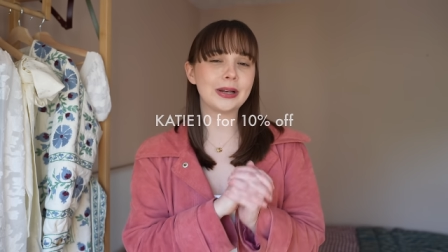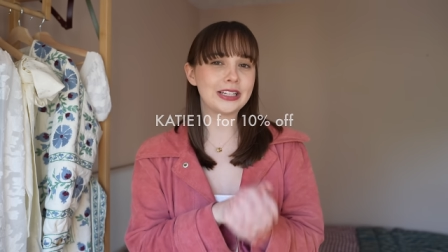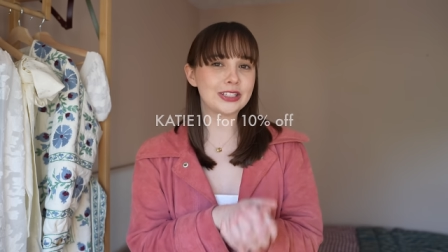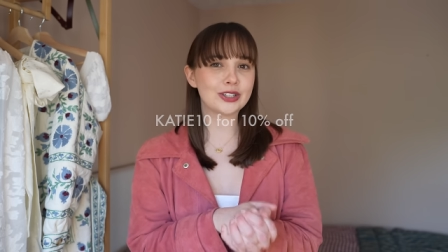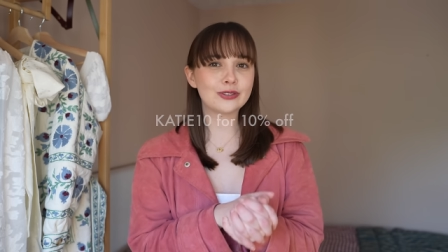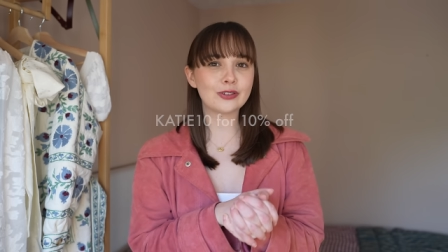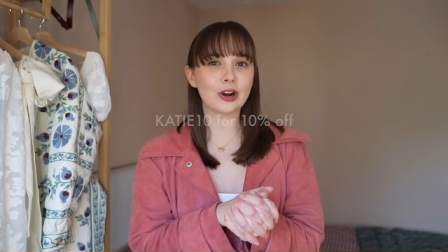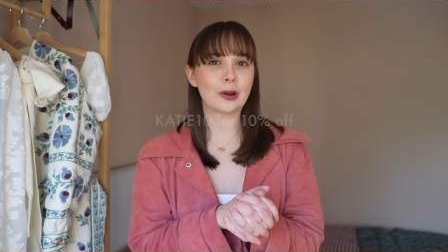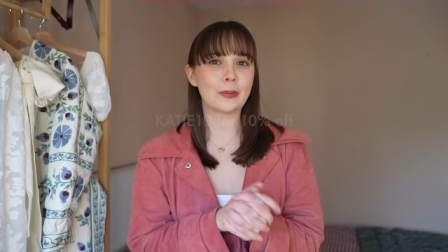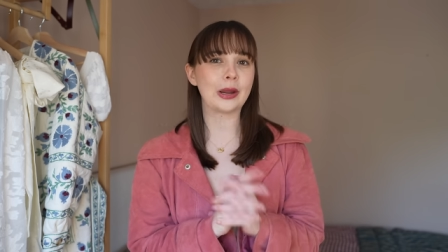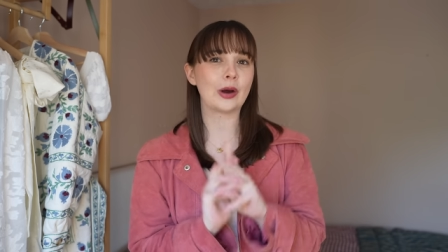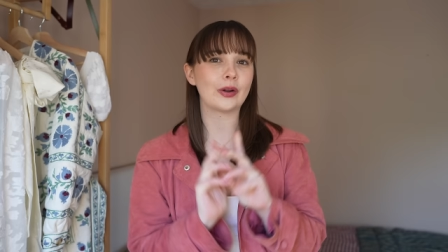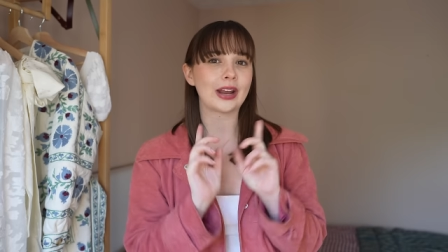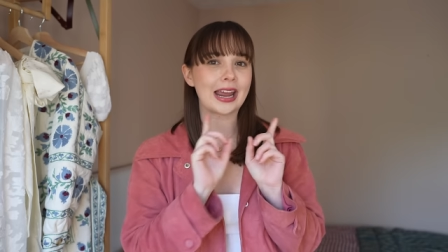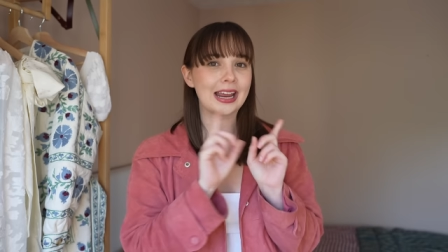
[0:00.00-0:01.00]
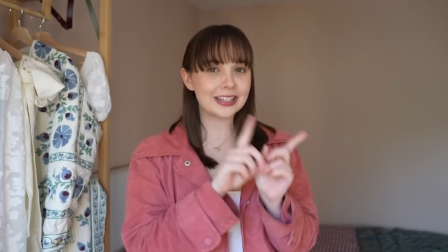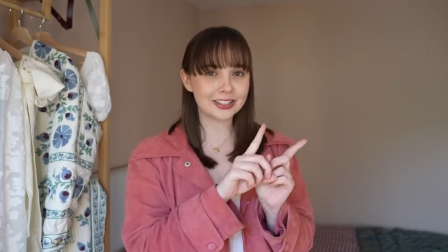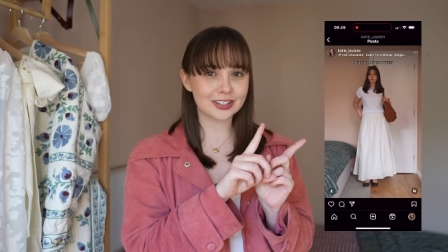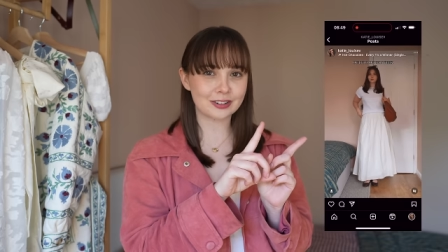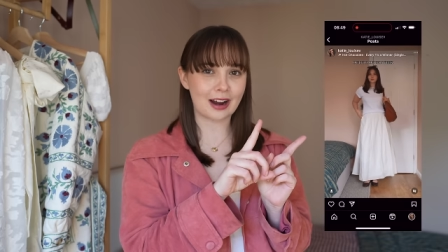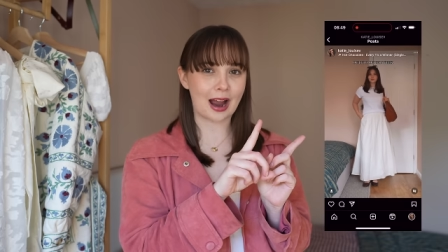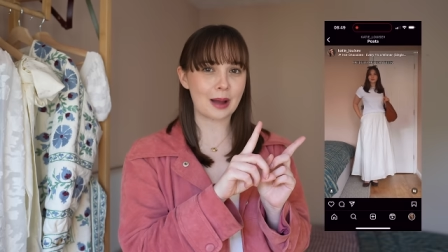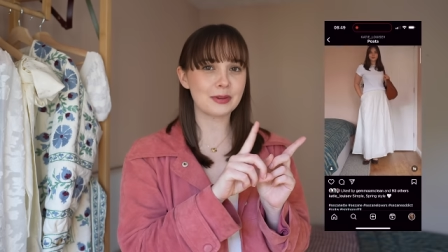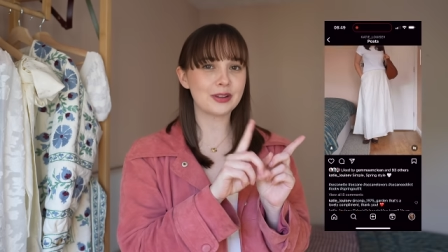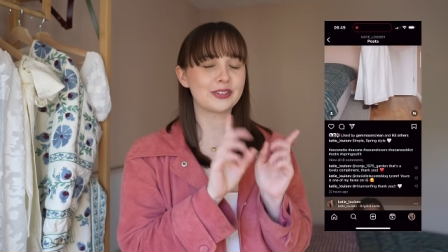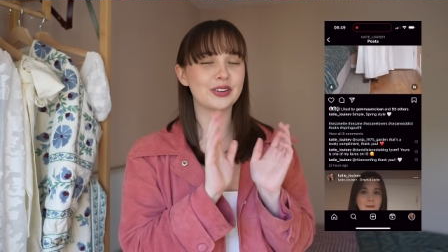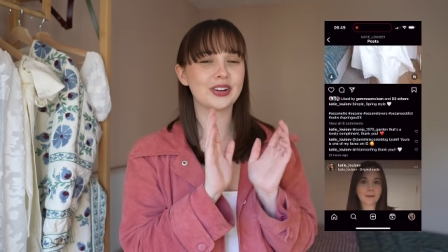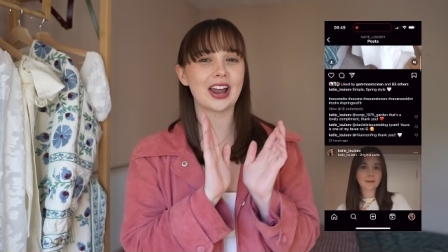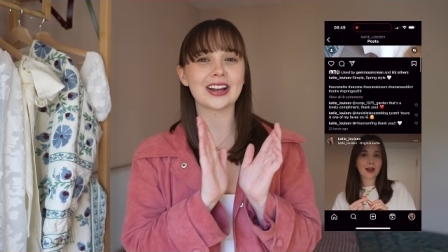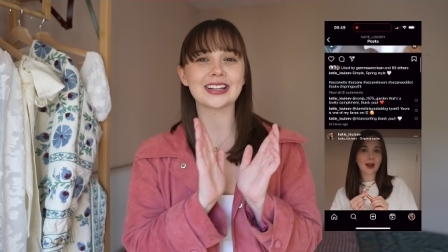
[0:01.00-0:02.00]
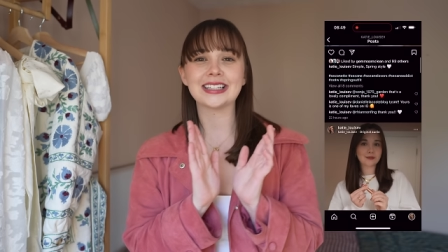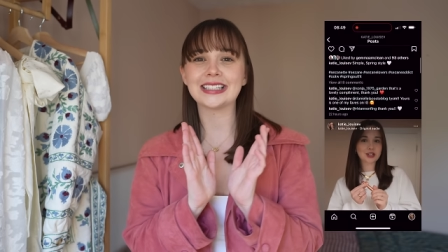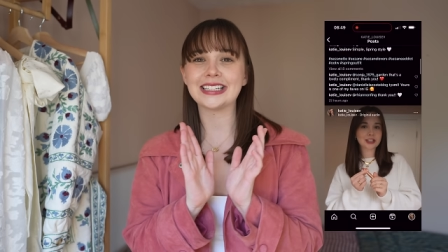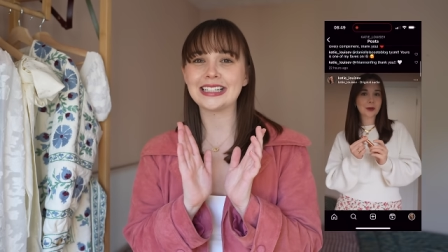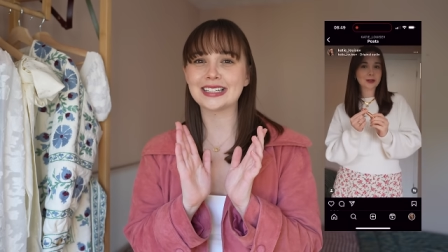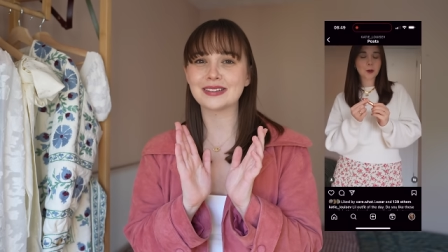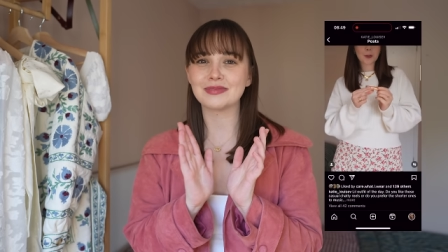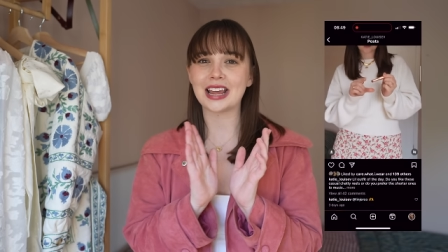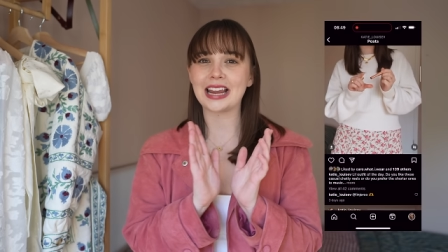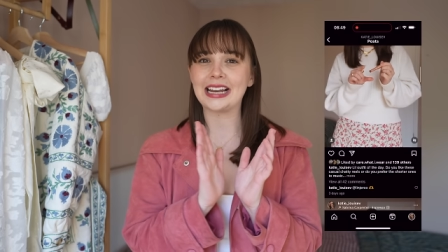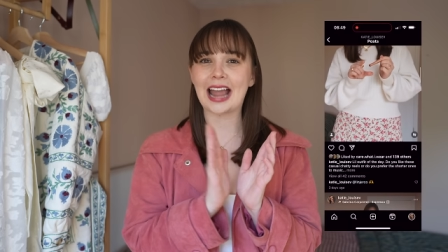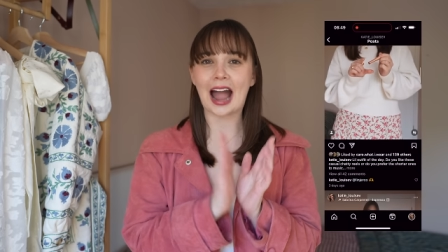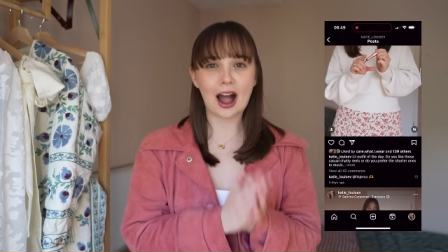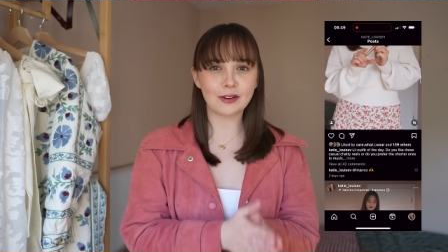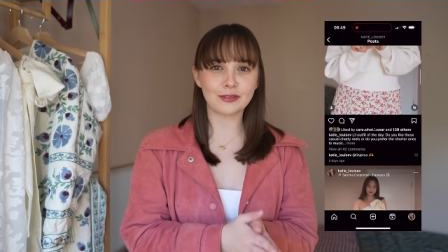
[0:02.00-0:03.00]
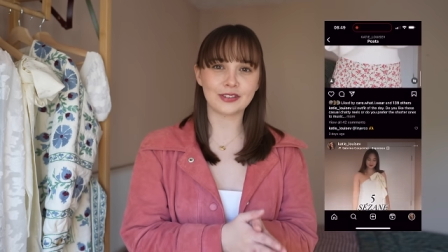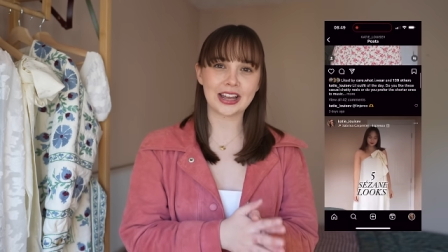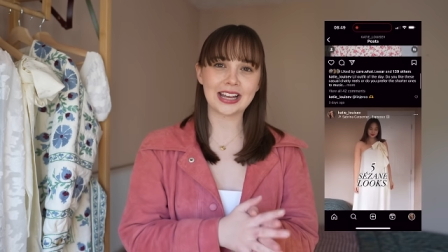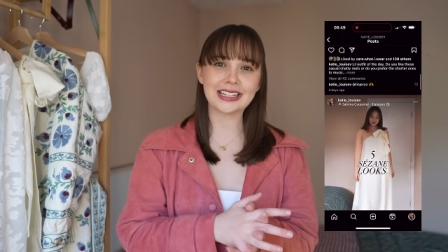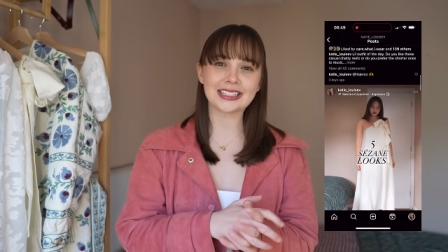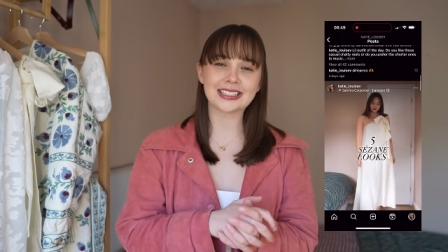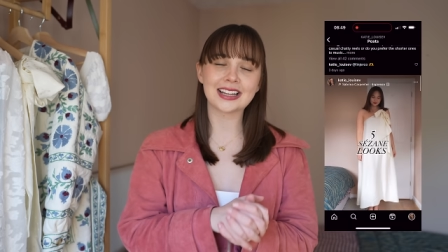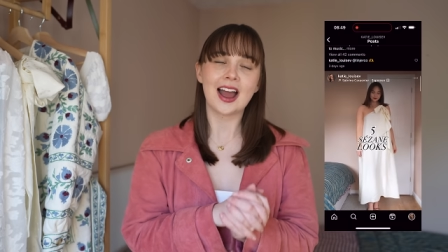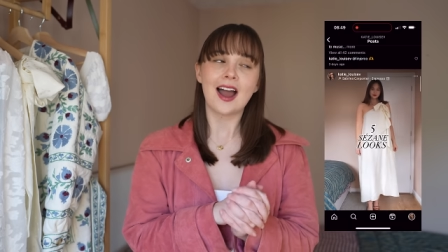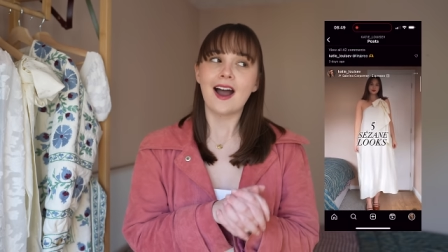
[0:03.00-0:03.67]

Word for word: Please do follow me on Instagram if you would like to see some daily outfits.